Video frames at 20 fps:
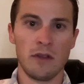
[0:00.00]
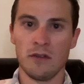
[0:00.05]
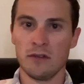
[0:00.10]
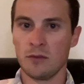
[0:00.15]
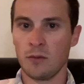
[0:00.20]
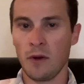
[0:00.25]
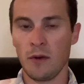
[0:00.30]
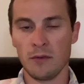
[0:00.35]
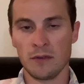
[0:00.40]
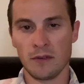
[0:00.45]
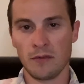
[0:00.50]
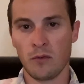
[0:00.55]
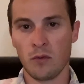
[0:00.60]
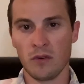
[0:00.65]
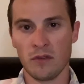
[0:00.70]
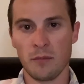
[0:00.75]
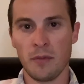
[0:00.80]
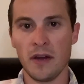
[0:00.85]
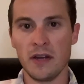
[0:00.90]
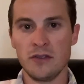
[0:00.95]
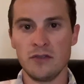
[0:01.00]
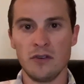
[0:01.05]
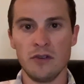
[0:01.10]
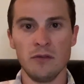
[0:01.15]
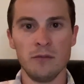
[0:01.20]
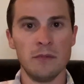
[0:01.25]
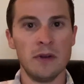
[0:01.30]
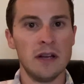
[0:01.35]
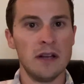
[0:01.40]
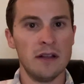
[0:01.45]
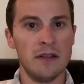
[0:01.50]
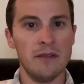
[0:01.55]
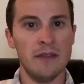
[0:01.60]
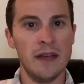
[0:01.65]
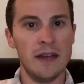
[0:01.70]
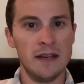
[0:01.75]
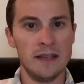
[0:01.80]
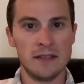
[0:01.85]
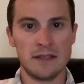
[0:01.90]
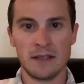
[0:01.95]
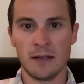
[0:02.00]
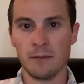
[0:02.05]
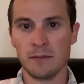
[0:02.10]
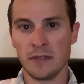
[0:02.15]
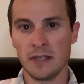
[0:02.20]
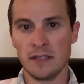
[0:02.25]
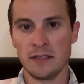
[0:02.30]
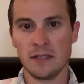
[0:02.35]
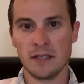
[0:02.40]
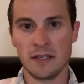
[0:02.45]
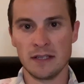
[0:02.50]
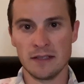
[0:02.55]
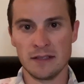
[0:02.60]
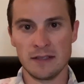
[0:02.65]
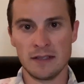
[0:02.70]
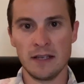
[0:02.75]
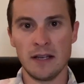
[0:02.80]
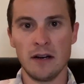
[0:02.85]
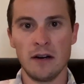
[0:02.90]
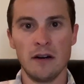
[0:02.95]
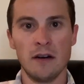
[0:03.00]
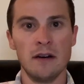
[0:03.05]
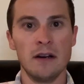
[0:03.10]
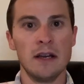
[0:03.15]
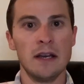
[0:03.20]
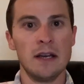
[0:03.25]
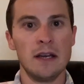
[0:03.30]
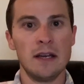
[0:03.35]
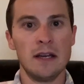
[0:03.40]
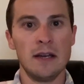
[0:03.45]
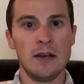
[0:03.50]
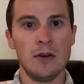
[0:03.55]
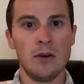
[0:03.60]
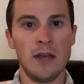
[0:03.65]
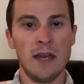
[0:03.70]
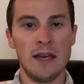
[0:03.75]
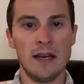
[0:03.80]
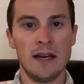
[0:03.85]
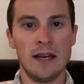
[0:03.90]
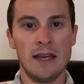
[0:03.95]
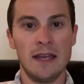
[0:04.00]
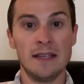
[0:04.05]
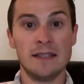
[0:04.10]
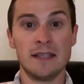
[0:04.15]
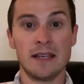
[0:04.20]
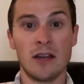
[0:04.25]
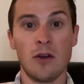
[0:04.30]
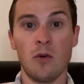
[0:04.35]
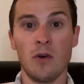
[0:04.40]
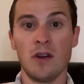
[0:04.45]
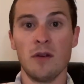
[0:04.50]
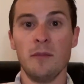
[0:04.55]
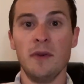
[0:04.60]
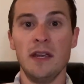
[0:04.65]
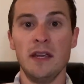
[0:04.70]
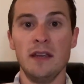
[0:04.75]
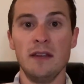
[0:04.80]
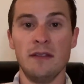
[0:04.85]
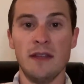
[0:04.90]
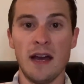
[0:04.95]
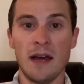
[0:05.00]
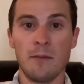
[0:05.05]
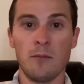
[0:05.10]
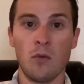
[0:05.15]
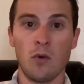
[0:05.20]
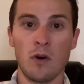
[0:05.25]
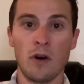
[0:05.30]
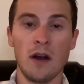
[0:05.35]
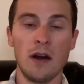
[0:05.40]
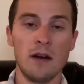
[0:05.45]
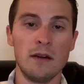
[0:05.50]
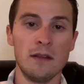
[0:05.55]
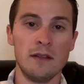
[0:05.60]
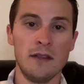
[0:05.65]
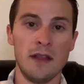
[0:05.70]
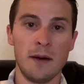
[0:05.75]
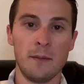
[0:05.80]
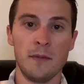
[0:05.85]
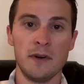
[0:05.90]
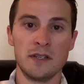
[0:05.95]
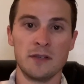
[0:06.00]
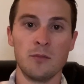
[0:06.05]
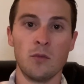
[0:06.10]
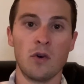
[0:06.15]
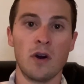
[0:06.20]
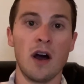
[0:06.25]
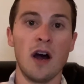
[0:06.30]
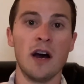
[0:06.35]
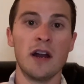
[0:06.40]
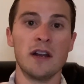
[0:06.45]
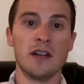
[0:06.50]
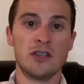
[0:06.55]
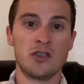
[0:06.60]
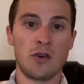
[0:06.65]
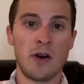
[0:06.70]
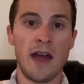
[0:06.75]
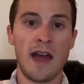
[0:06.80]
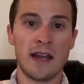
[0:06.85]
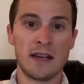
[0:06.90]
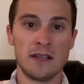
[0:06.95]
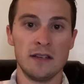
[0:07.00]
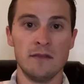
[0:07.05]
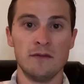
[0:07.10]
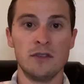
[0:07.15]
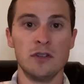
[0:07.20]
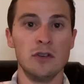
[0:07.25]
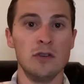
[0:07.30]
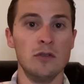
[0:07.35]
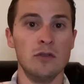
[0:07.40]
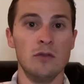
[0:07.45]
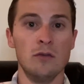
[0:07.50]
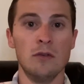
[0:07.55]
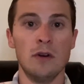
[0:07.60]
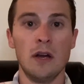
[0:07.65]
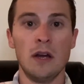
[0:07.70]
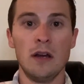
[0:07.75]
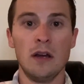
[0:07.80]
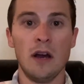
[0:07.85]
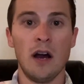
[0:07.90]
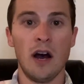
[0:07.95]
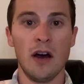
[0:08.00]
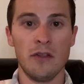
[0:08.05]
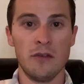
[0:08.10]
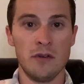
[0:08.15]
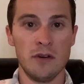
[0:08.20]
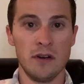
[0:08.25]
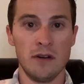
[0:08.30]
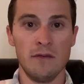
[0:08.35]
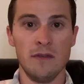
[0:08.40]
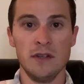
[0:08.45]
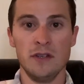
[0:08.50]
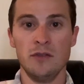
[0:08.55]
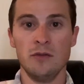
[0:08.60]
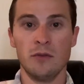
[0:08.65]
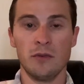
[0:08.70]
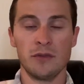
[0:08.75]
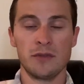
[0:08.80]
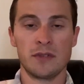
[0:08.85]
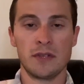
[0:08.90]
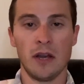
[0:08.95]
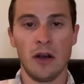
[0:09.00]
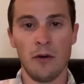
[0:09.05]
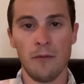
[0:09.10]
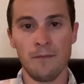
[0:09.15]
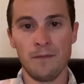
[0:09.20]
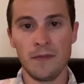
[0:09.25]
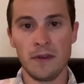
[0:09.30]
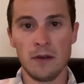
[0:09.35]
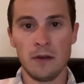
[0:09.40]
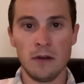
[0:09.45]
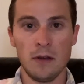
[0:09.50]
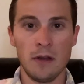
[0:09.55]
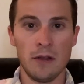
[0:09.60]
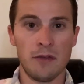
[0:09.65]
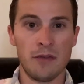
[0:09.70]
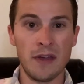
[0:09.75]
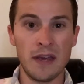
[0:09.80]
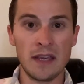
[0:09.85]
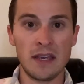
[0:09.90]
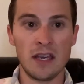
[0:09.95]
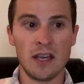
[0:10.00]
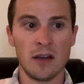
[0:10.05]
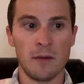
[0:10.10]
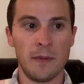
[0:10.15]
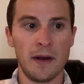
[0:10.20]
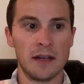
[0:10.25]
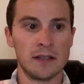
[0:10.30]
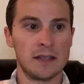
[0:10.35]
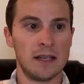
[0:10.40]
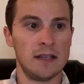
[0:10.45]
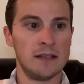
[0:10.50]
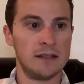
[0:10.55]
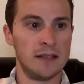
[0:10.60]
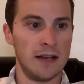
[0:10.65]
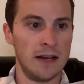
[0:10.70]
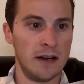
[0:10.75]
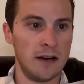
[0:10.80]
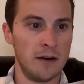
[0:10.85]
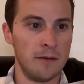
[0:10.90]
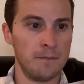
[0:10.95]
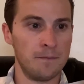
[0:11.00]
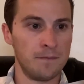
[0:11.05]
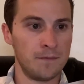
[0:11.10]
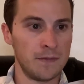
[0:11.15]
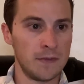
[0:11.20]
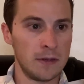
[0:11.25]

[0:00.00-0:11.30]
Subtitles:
of those away with the fourth bedroom, that is something to consider. Is it going to be that much more unattractive to other individuals? So thinking about that there.